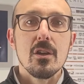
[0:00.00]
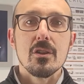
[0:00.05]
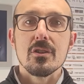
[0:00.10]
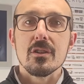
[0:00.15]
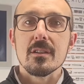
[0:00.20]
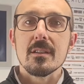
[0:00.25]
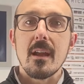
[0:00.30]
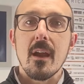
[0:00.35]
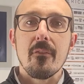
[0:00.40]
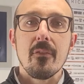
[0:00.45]

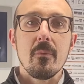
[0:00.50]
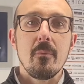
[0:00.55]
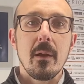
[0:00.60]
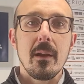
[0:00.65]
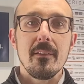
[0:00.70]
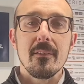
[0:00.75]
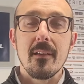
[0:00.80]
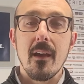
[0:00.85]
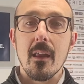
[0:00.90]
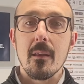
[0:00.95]
Just
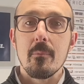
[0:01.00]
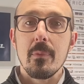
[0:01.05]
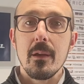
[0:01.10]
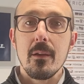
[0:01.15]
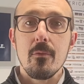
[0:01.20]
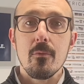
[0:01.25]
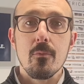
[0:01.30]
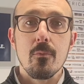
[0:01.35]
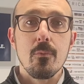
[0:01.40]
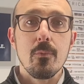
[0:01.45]
everybody's got to
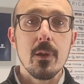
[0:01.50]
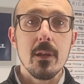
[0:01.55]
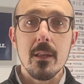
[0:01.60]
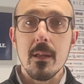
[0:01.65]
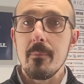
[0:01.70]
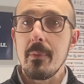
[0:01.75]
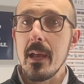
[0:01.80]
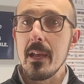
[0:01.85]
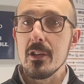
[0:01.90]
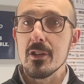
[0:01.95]
be
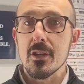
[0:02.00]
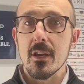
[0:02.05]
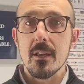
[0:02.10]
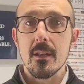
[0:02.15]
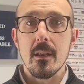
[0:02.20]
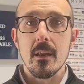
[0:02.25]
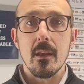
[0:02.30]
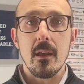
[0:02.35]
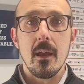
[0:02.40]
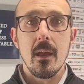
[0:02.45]
really
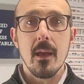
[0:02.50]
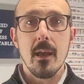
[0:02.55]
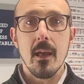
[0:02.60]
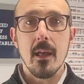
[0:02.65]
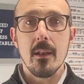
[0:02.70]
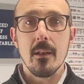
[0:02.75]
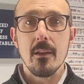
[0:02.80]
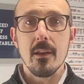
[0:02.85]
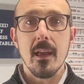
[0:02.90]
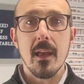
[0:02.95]
patient,
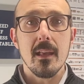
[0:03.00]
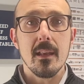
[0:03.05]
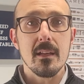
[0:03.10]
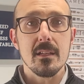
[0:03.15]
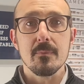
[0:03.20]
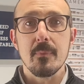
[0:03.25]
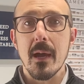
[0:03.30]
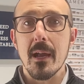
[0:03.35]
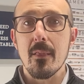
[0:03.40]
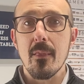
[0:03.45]
and you can't
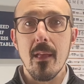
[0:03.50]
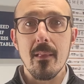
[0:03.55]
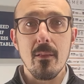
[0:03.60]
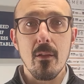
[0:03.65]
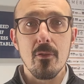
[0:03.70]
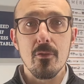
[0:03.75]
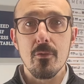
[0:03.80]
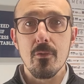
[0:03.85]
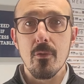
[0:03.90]
expect that the